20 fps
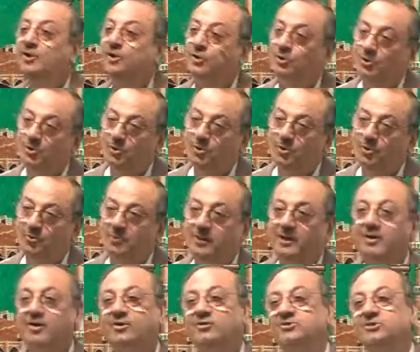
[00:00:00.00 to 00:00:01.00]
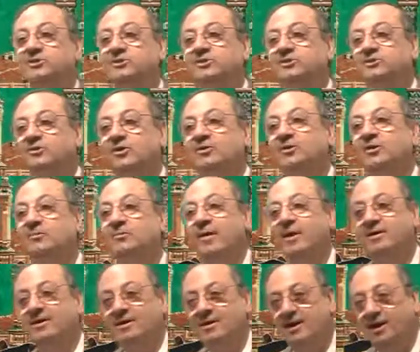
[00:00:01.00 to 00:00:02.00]
you, because it is on the
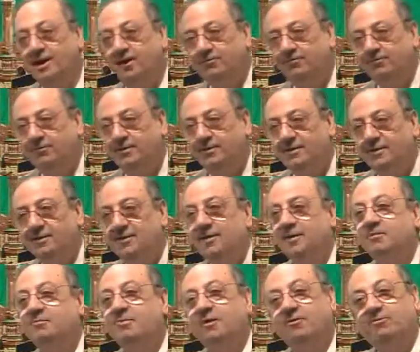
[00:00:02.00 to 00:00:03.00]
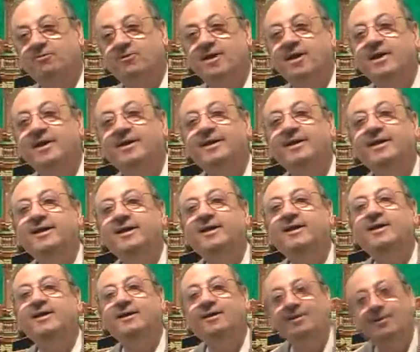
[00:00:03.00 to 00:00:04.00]
pattern of
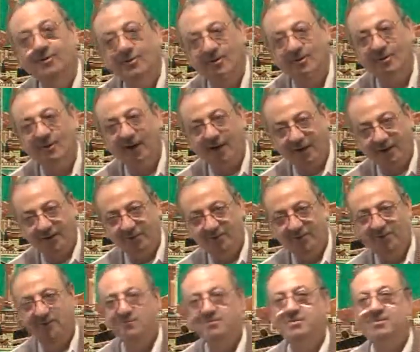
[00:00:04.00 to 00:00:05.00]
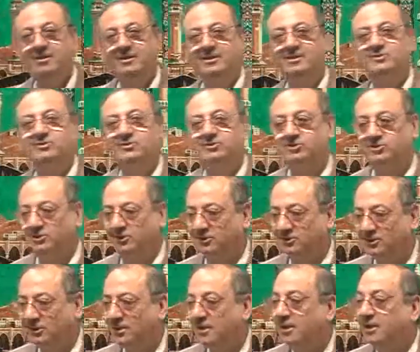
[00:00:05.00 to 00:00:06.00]
Mafa'ilu. Are you with me, brothers and sisters?
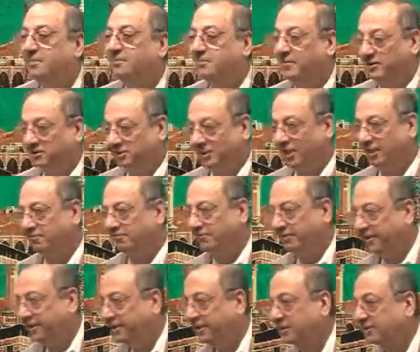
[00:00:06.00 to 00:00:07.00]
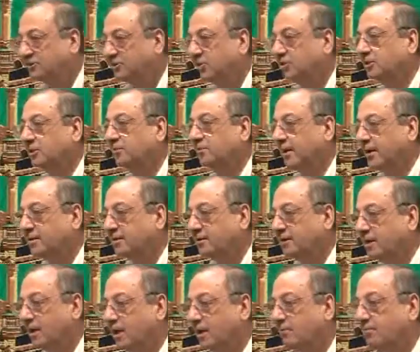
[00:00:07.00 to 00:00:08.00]
Mashafin is on the
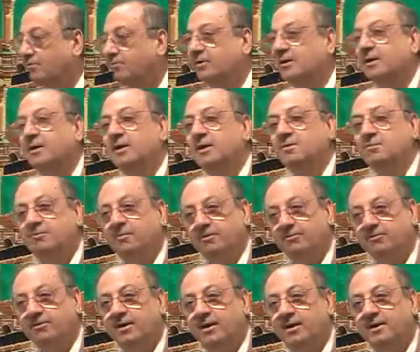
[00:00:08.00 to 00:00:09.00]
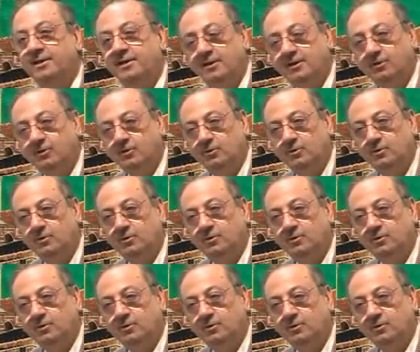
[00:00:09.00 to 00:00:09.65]
pattern of Mafa'ilu.